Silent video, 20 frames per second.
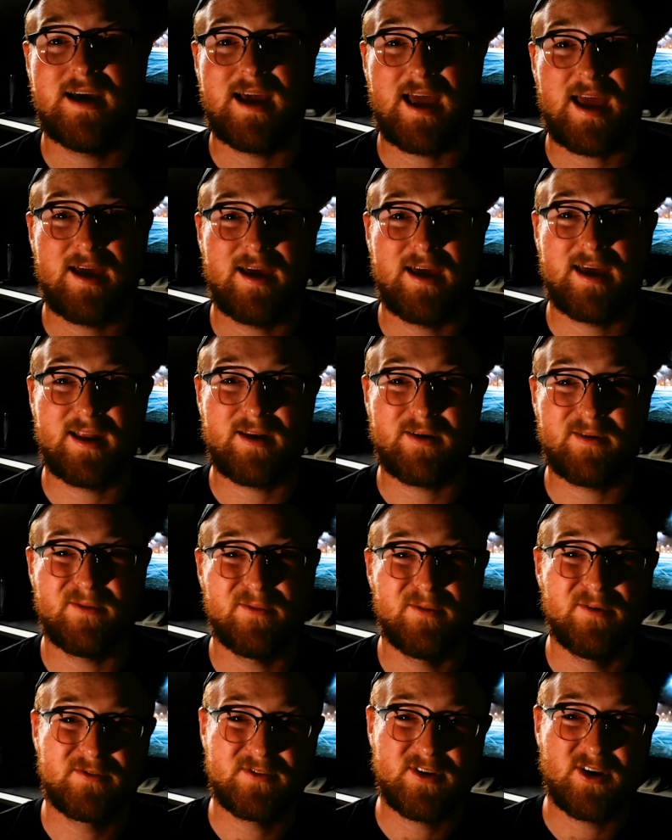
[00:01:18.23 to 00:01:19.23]

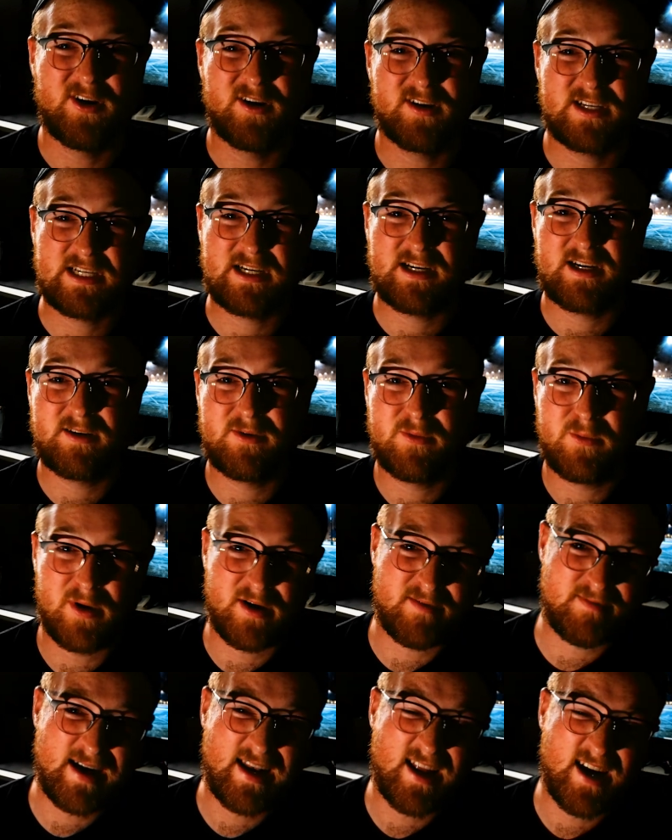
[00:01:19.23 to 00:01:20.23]
and we've got one
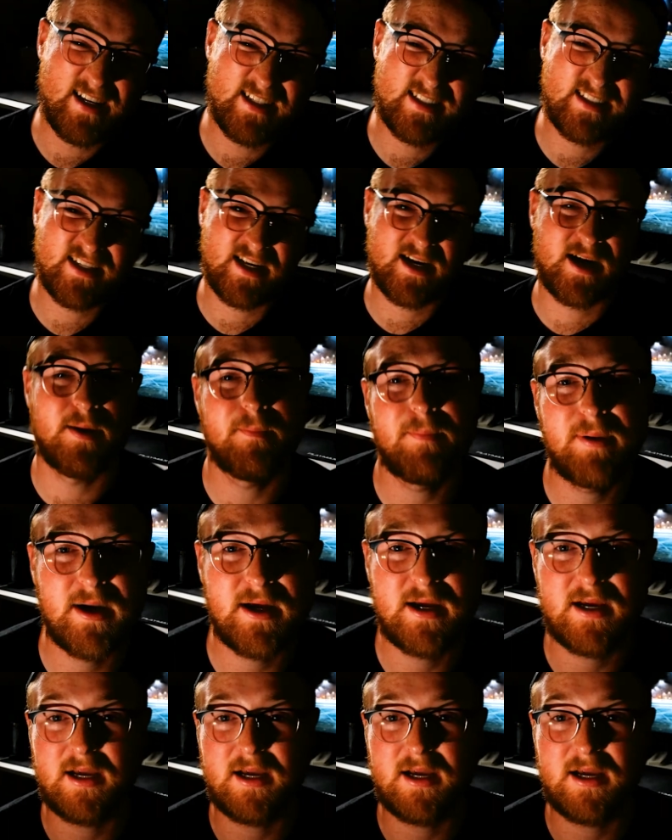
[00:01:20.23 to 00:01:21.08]
of my lights set up,